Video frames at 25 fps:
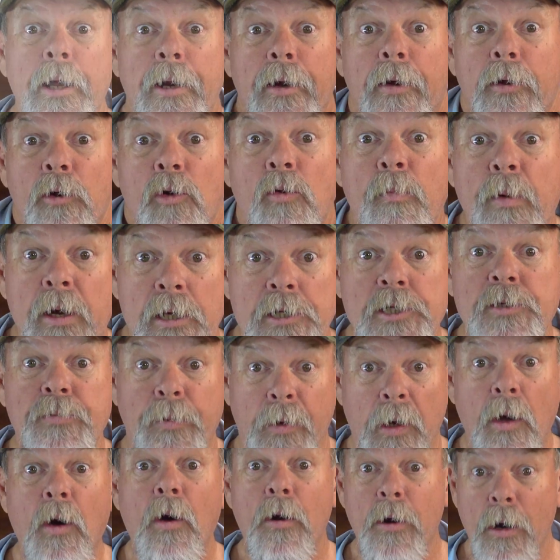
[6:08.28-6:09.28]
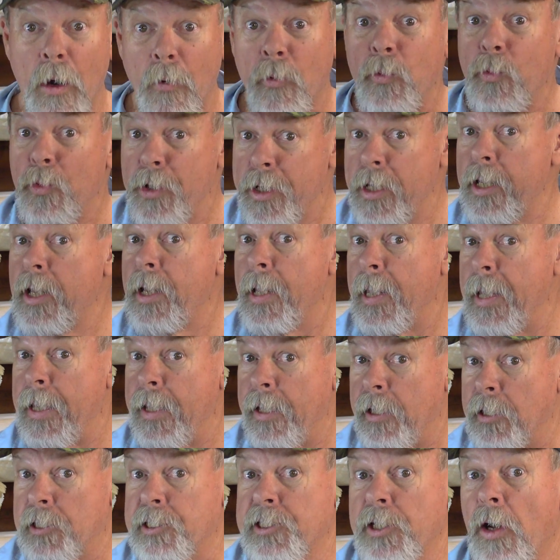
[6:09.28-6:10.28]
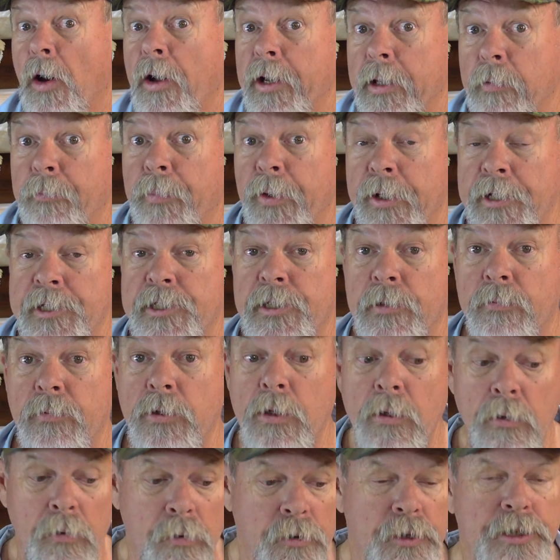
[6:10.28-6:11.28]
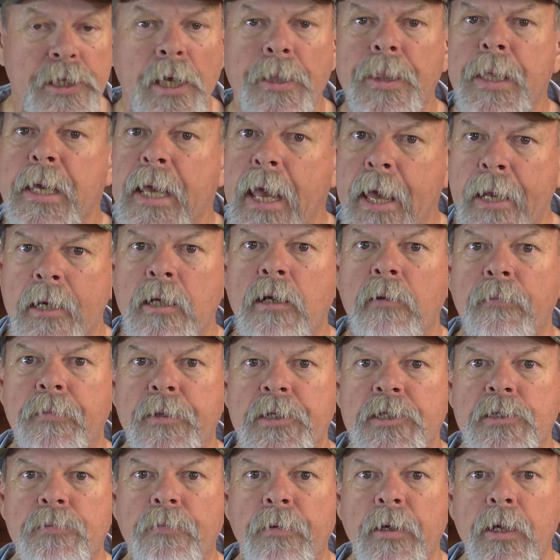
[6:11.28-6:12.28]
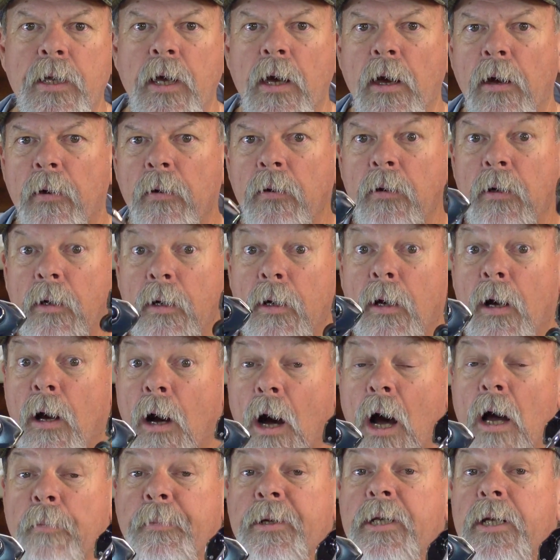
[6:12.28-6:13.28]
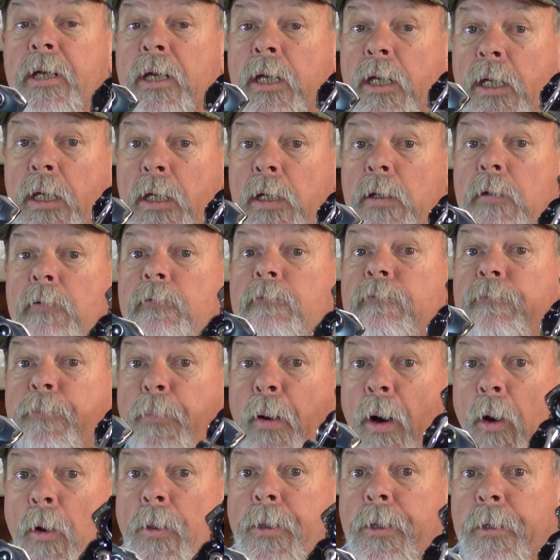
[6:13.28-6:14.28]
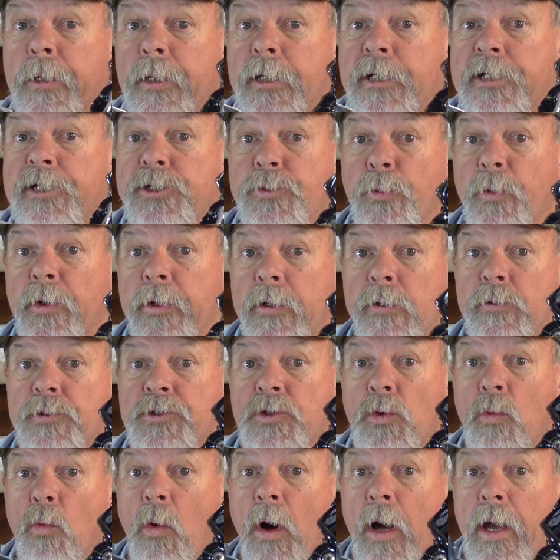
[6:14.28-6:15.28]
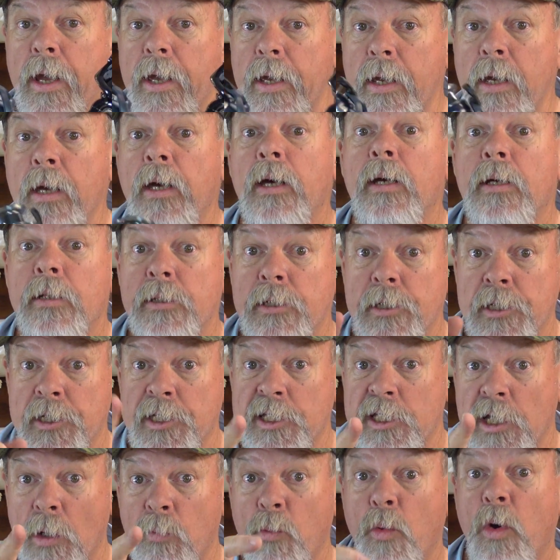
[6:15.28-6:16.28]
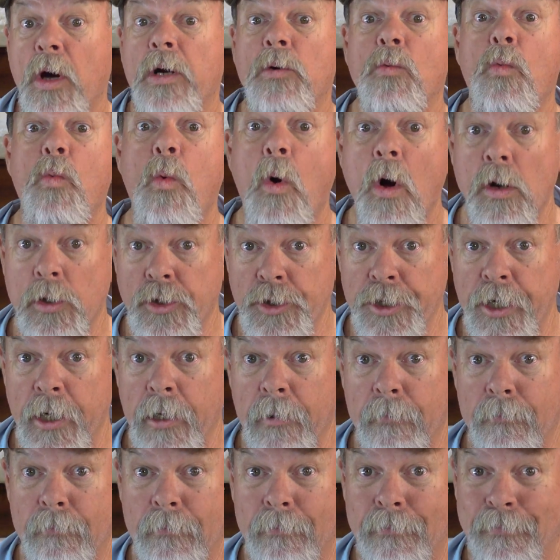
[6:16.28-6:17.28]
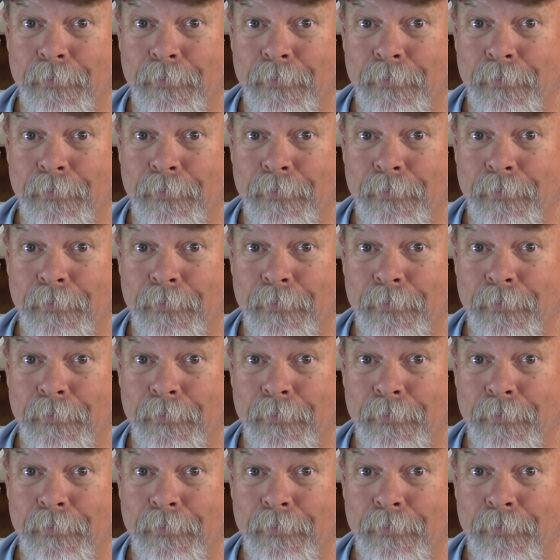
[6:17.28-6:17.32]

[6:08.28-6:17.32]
and I almost forgot a really exciting piece of news. At the end of this video, I'm going to give both of these reels away to someone watching.